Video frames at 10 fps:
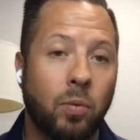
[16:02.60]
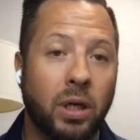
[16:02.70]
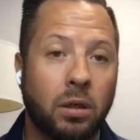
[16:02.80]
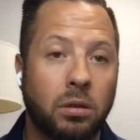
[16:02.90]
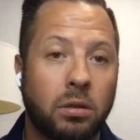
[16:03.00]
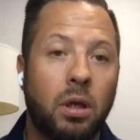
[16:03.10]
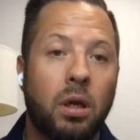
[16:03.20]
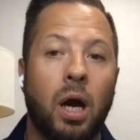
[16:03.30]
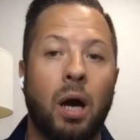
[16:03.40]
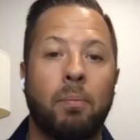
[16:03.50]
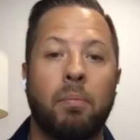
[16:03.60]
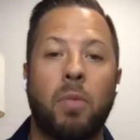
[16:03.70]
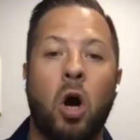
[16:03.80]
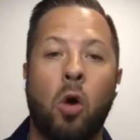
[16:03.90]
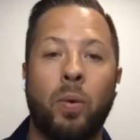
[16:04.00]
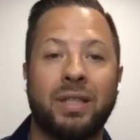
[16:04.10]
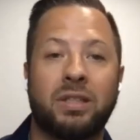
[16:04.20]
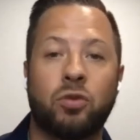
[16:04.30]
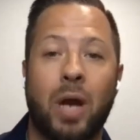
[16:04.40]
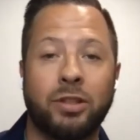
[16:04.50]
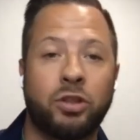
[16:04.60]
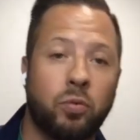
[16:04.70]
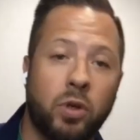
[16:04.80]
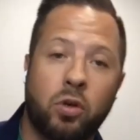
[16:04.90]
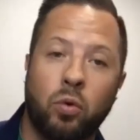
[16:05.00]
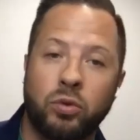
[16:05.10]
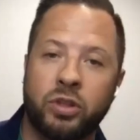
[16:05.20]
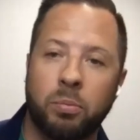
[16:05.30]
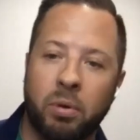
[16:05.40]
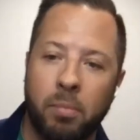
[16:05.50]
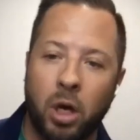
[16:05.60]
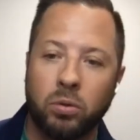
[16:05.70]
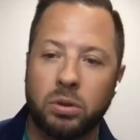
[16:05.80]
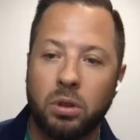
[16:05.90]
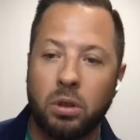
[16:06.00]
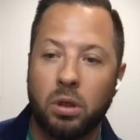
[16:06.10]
will um, always try to recruit to promote